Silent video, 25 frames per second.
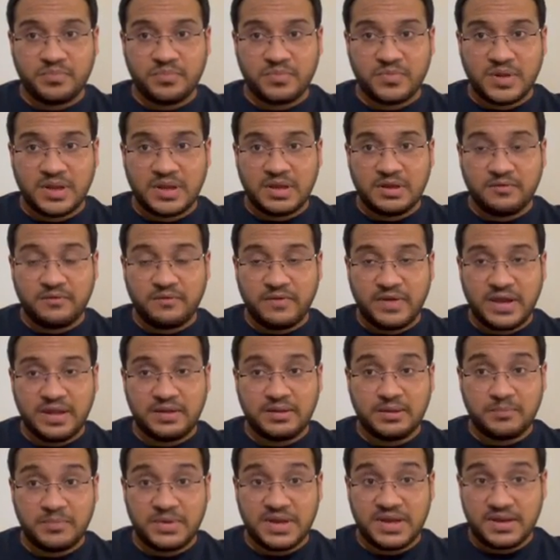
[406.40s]
a way
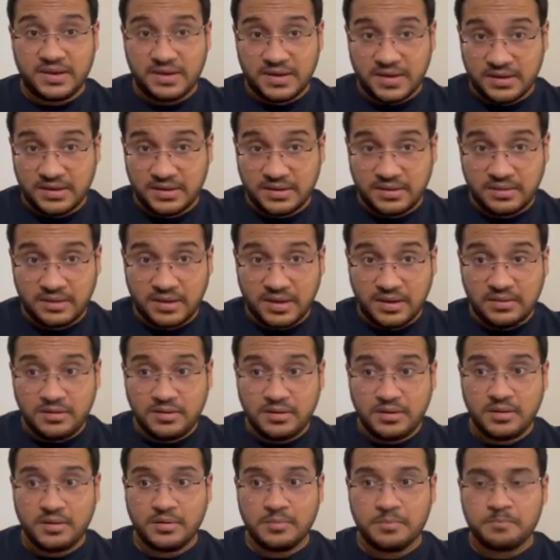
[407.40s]
the patient
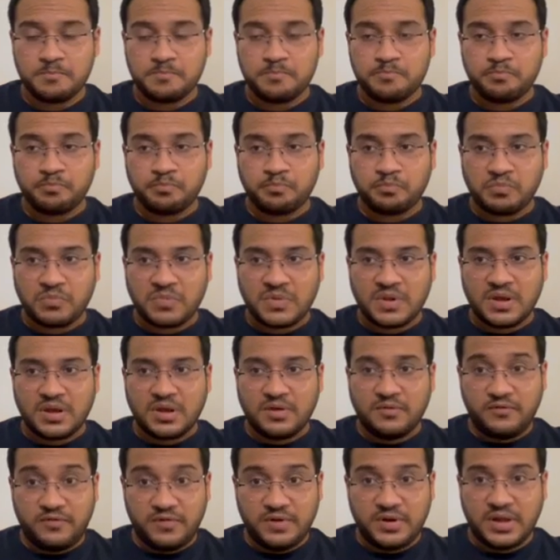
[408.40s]
understands,
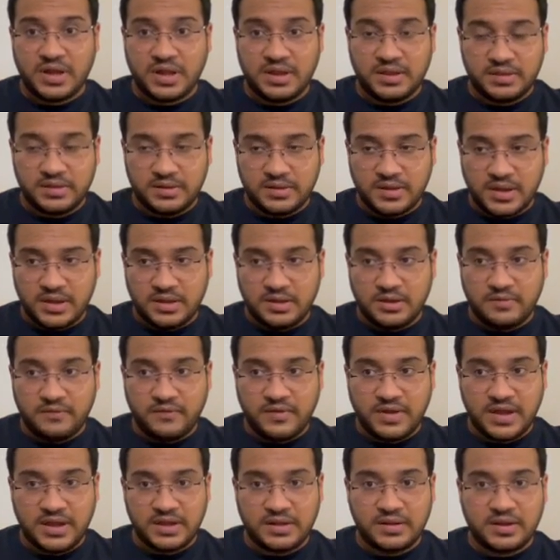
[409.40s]
in the
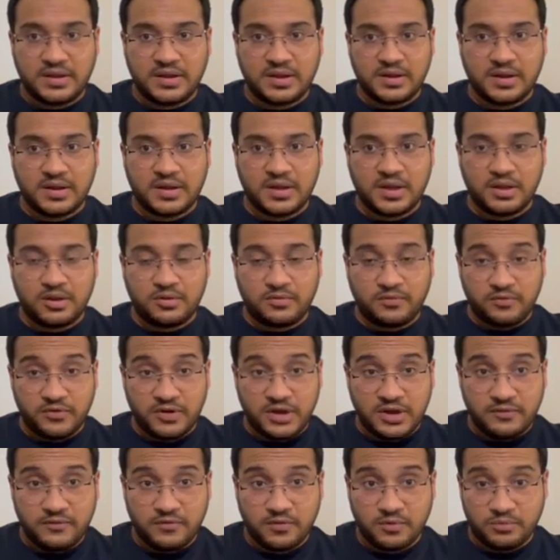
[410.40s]
way it's
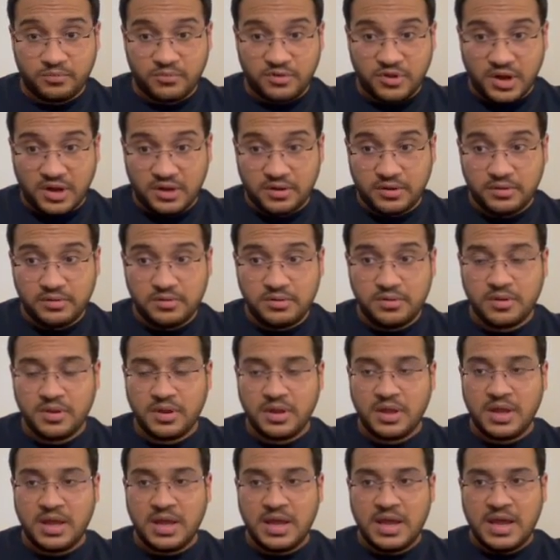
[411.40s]
free from jargons.
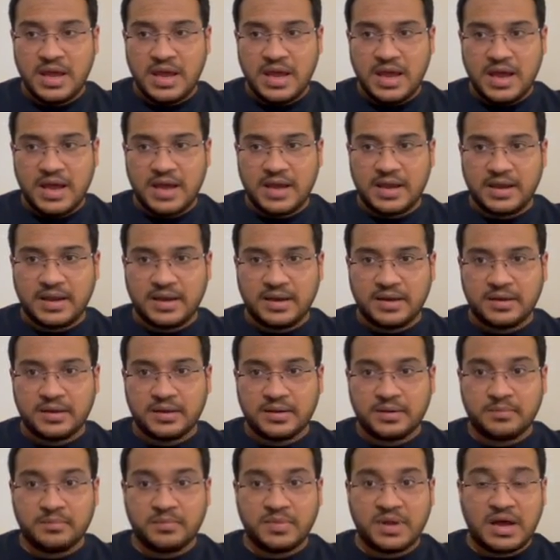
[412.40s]

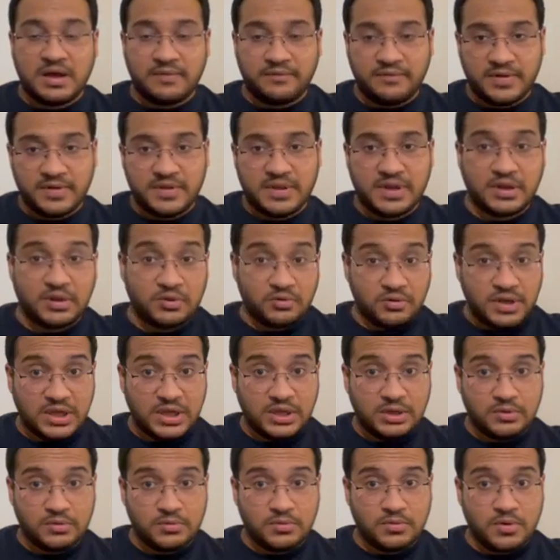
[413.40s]
And after that, you need
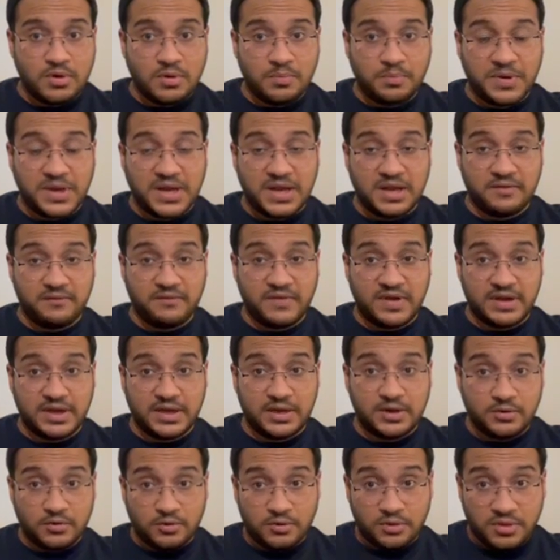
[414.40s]
to obtain a
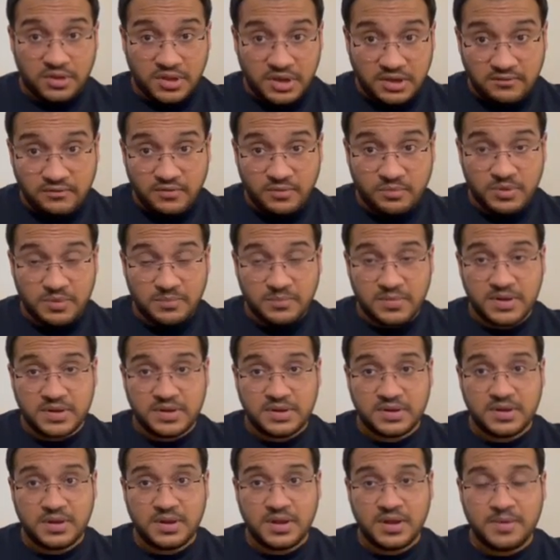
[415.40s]
valid consent from the
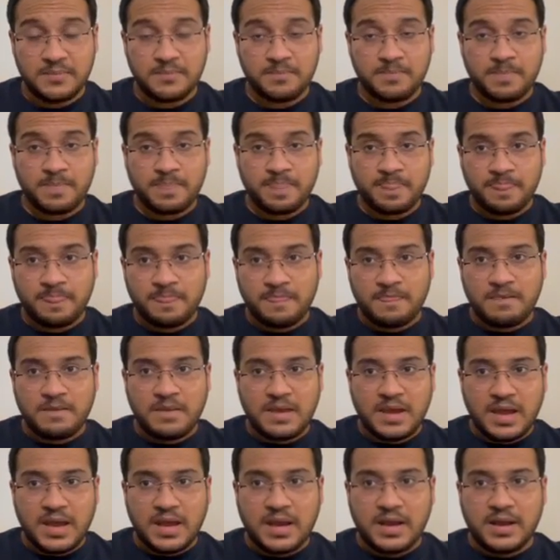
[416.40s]
patient.
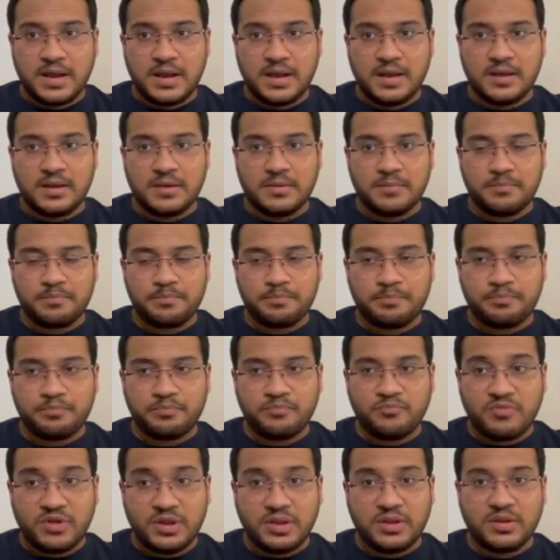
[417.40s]
And
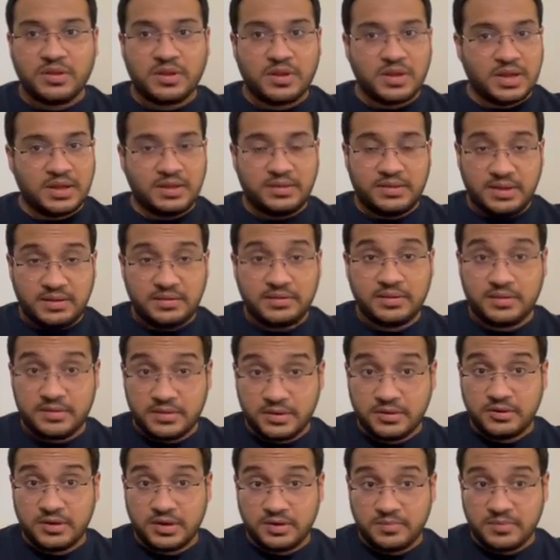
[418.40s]
this is the
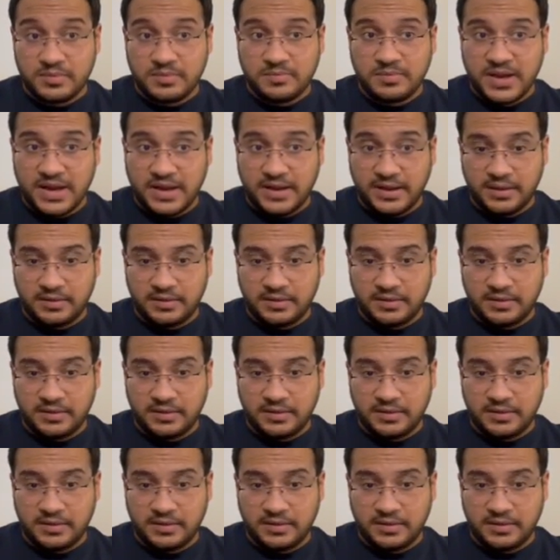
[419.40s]
treatment planning